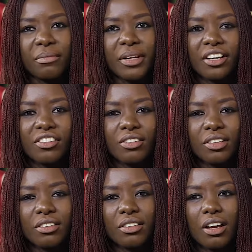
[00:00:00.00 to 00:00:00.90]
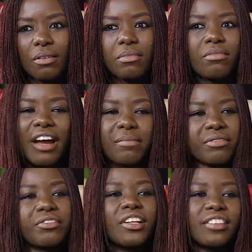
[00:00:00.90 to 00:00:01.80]
Because right
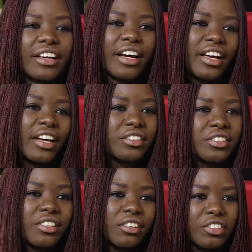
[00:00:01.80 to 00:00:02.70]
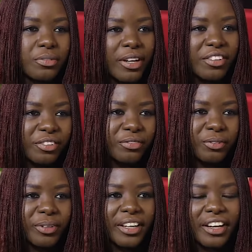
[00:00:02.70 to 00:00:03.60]
before this, I used to sell enterprise
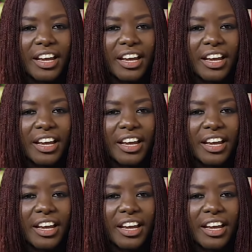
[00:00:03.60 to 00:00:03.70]
software.